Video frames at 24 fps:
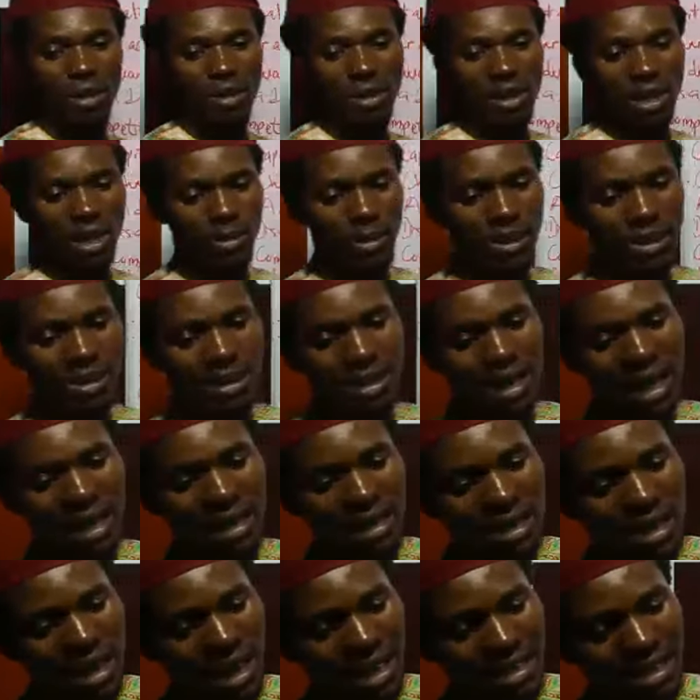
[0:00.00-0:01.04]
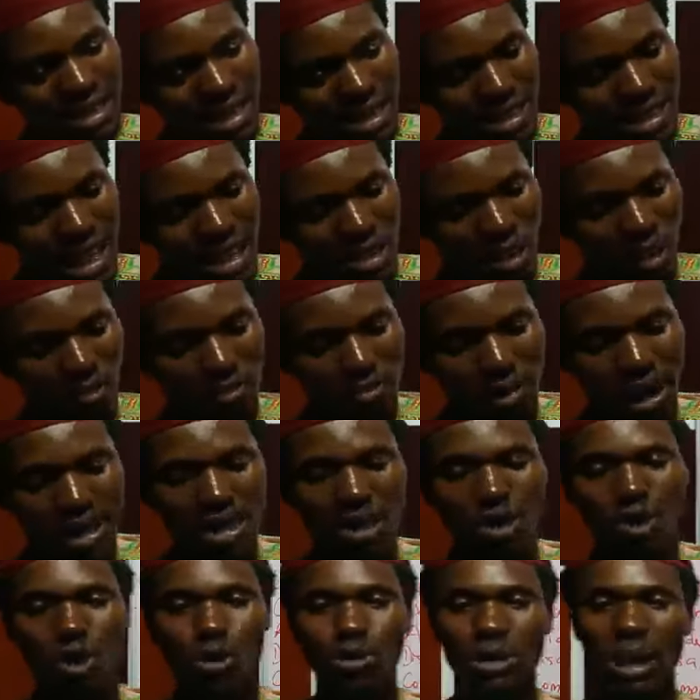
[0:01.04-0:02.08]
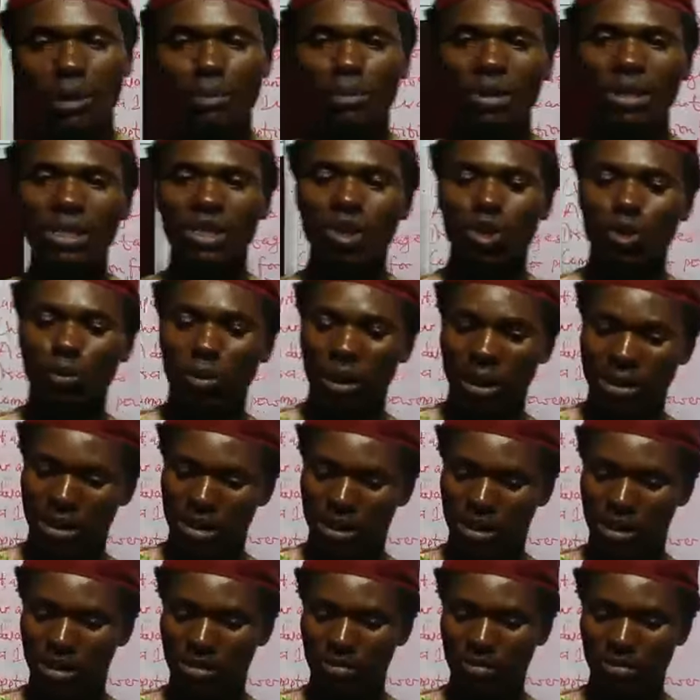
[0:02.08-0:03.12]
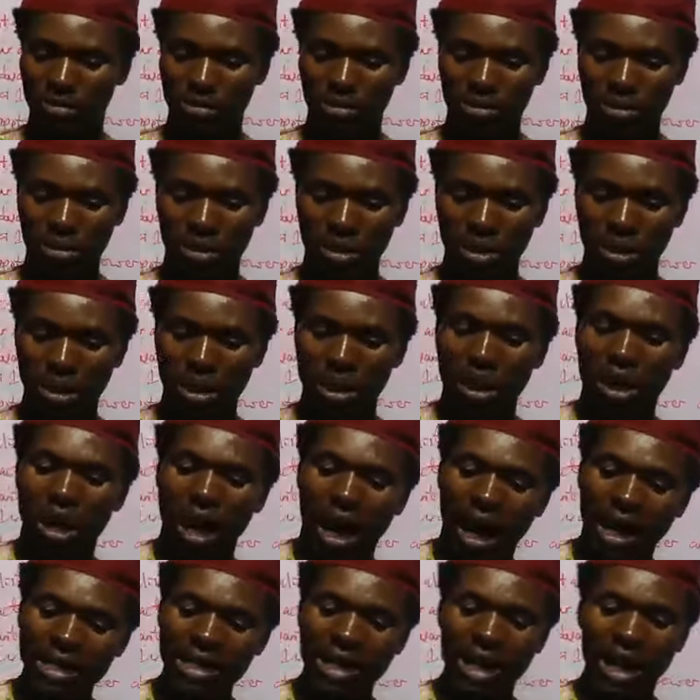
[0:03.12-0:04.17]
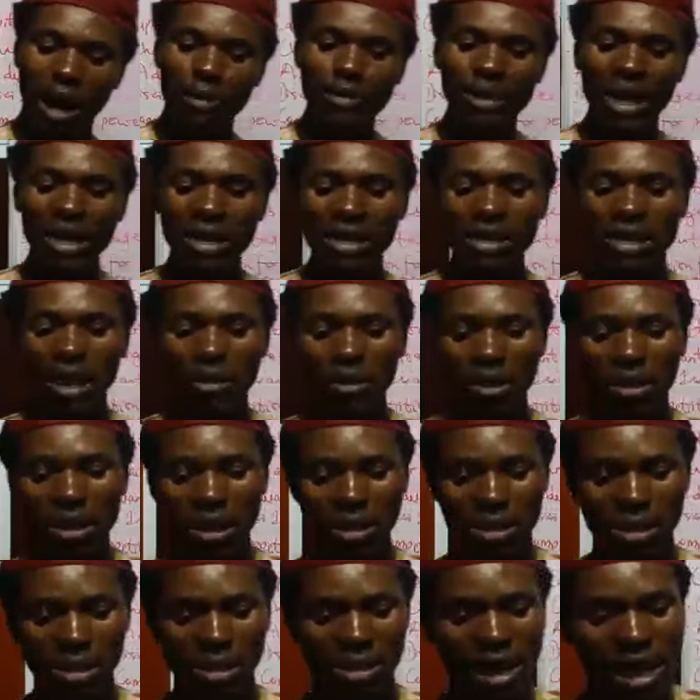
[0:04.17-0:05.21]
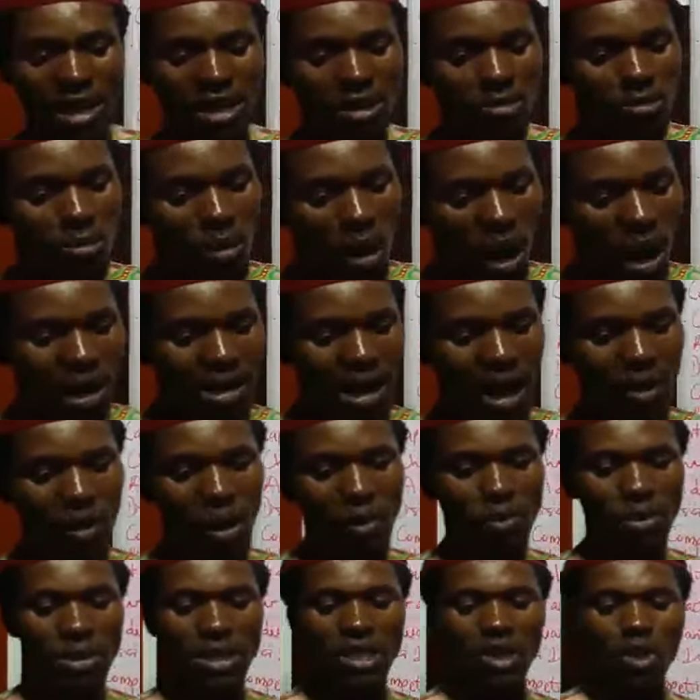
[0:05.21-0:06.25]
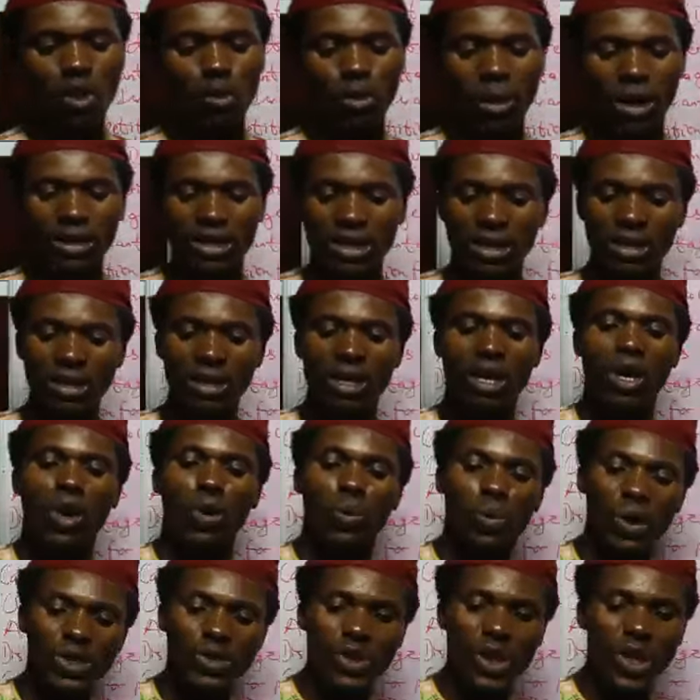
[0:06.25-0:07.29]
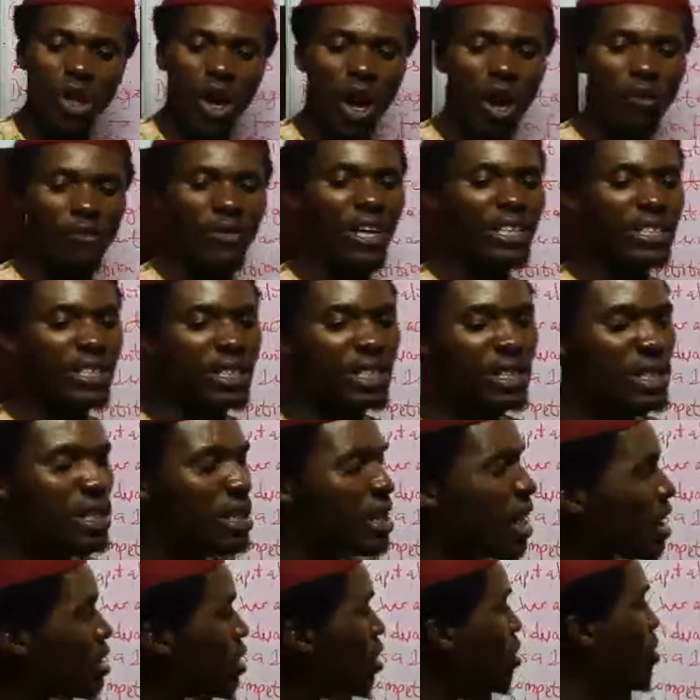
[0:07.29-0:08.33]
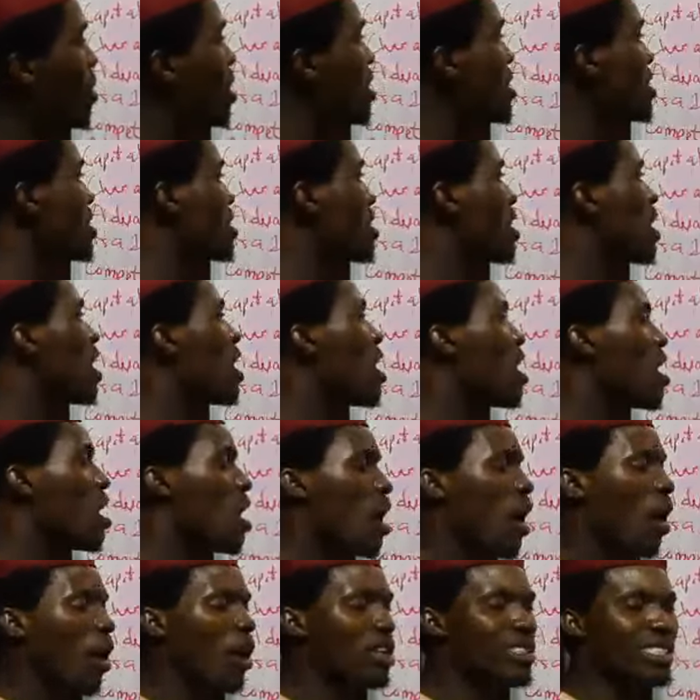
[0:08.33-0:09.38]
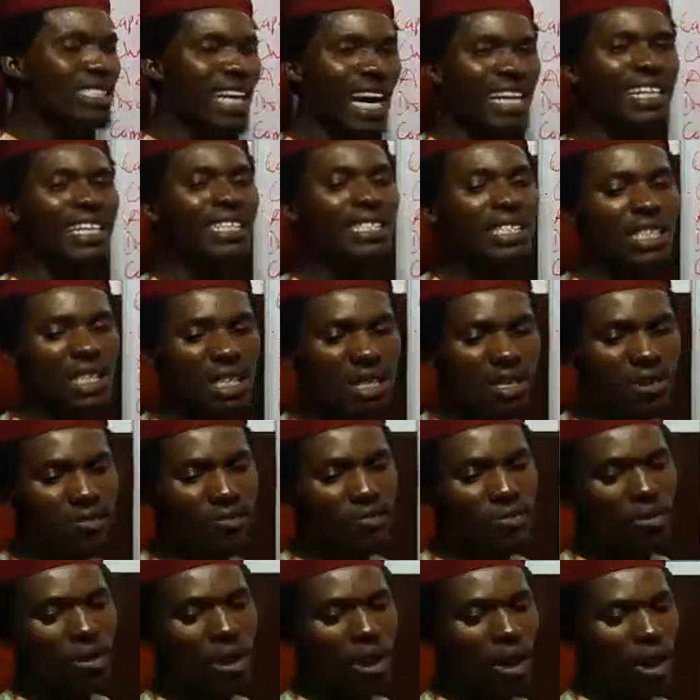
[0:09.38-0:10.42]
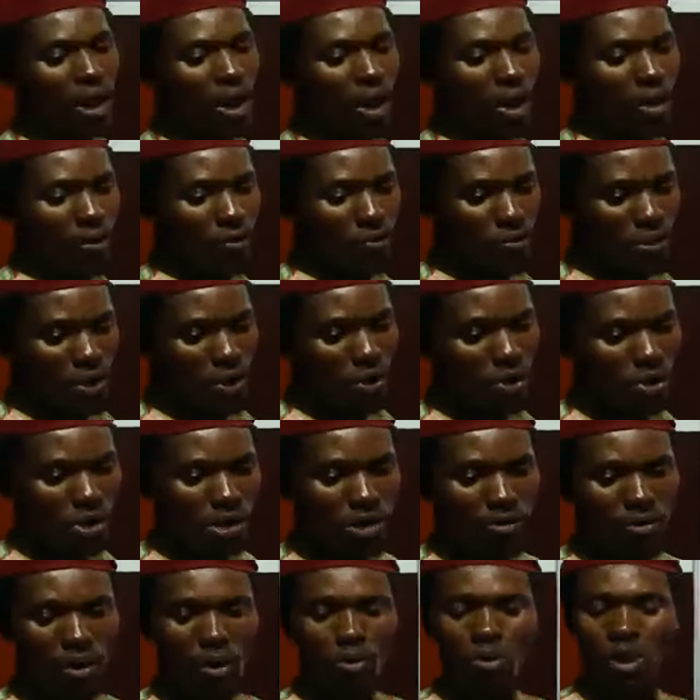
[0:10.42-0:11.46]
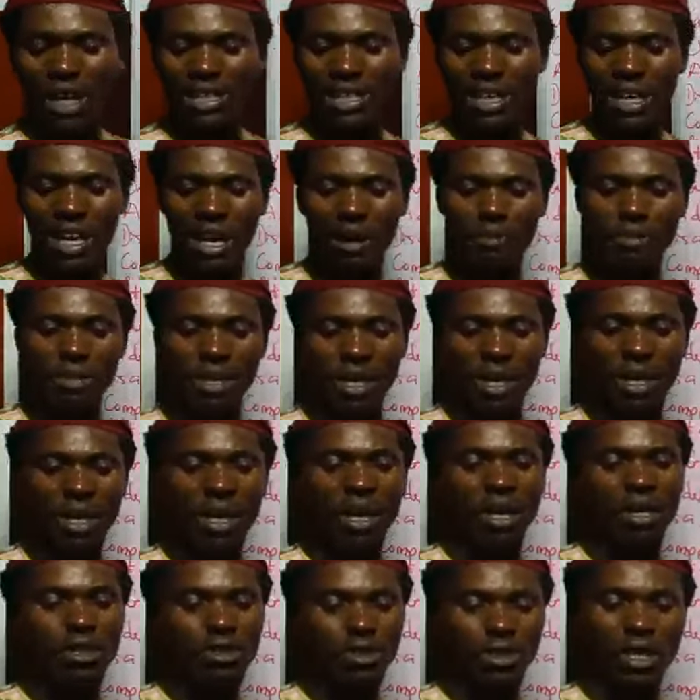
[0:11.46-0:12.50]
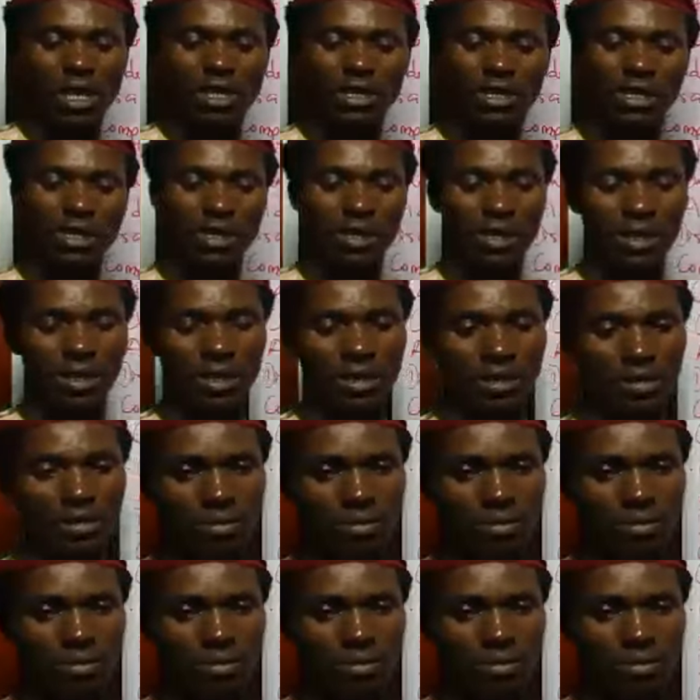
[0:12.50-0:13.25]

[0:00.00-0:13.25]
This means there is the existence of many groups and political parties. And in capitalist democracy, there is more than one political party which will offer the electorate alternative views from where they can make choices.